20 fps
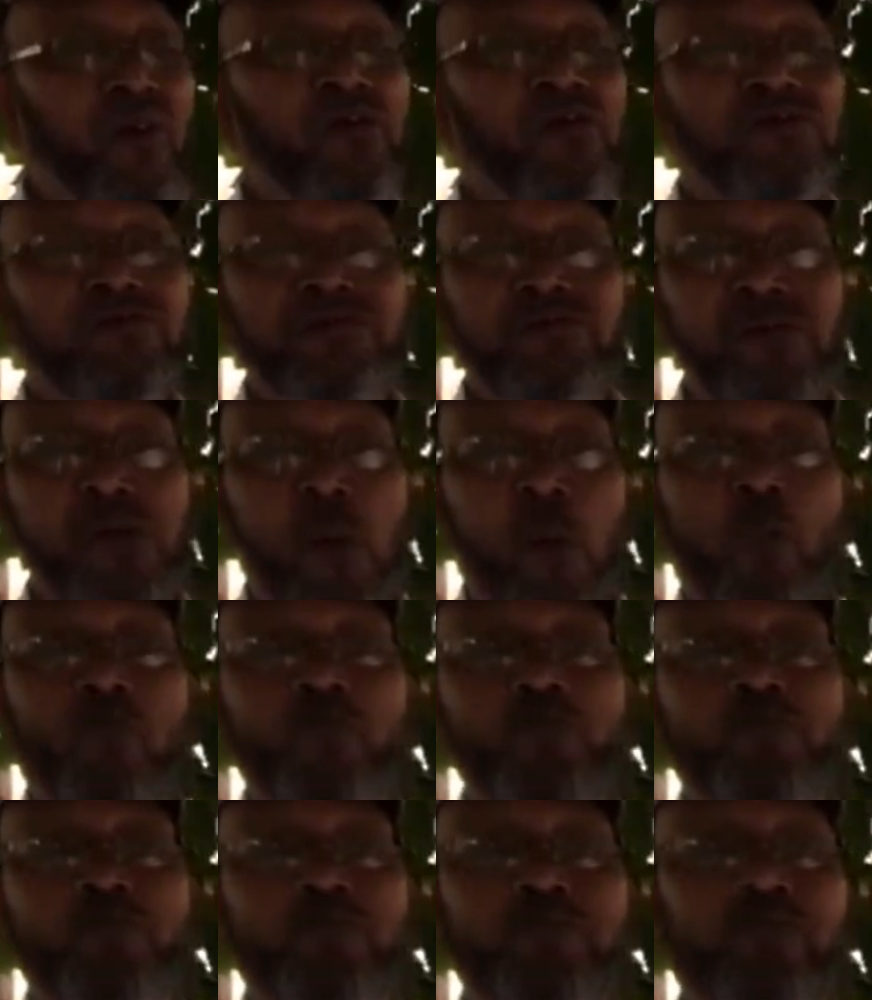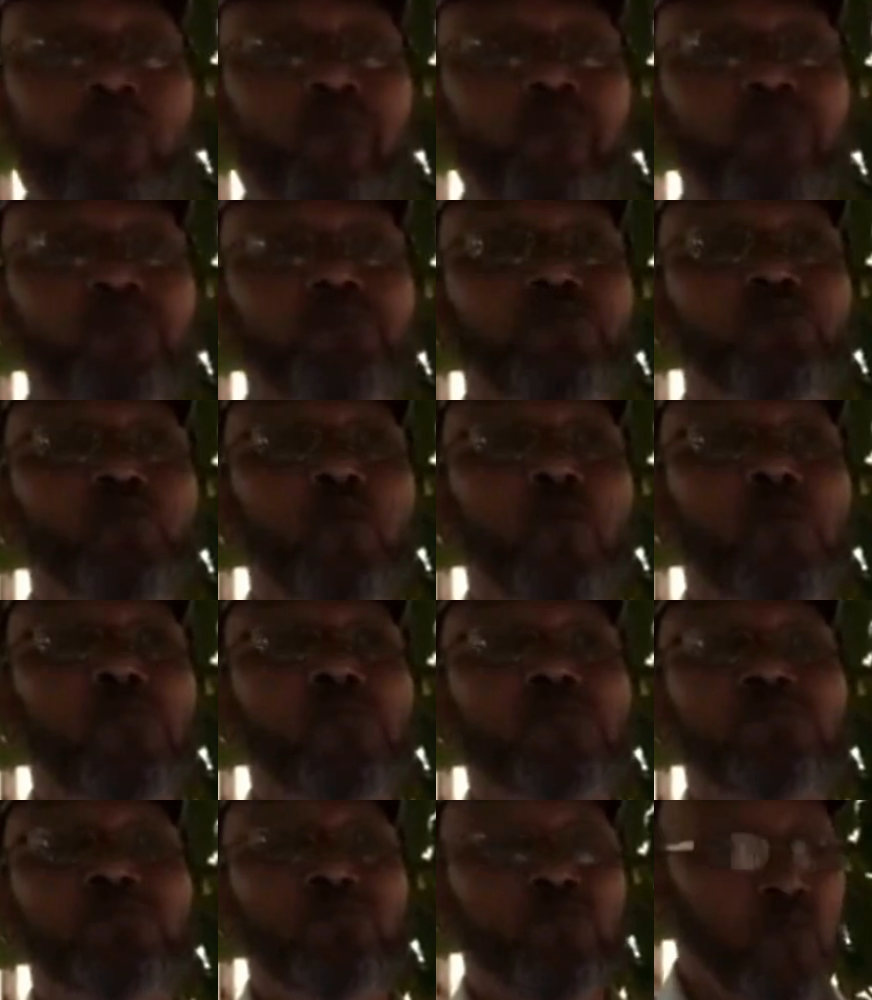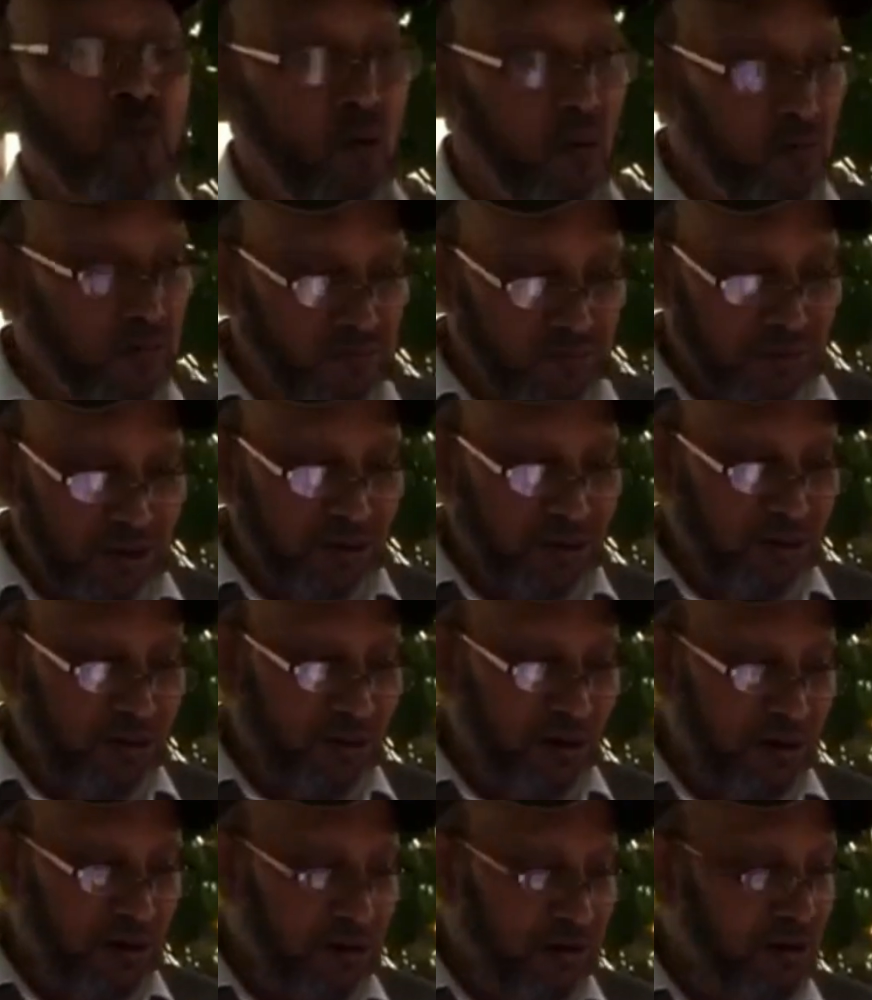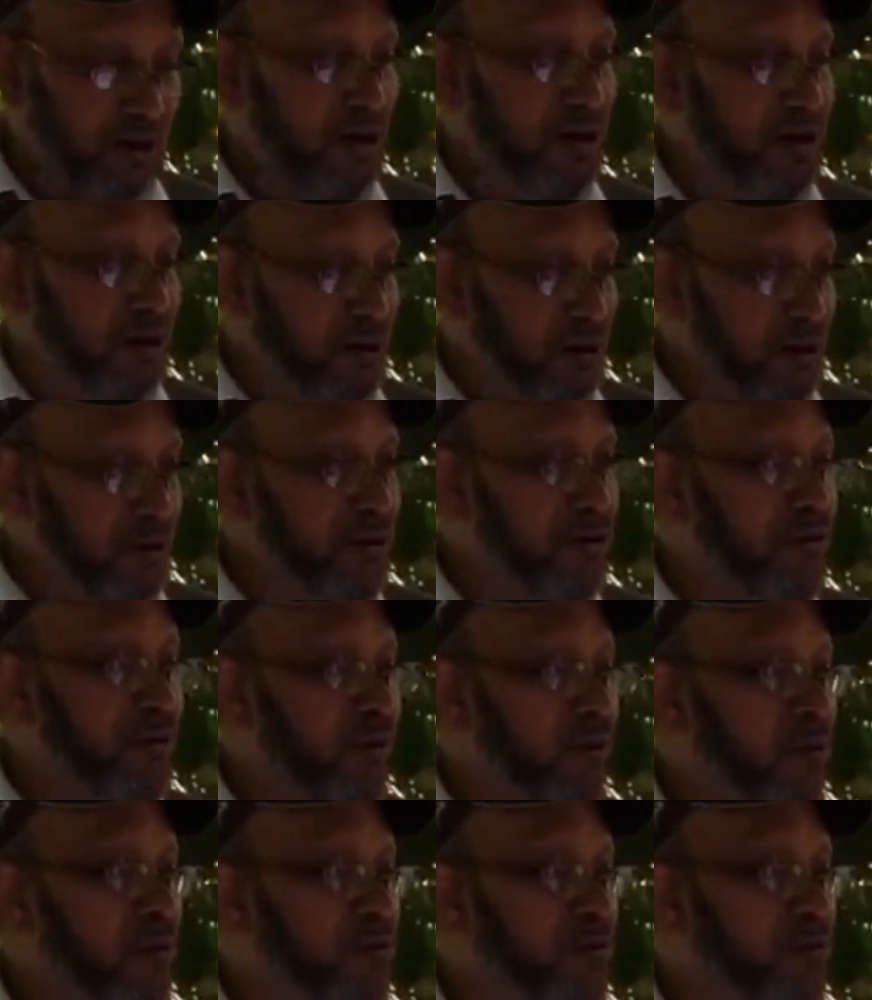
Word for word: like it, put a link below. Give it a little. Very nice. Thank you. Thank you.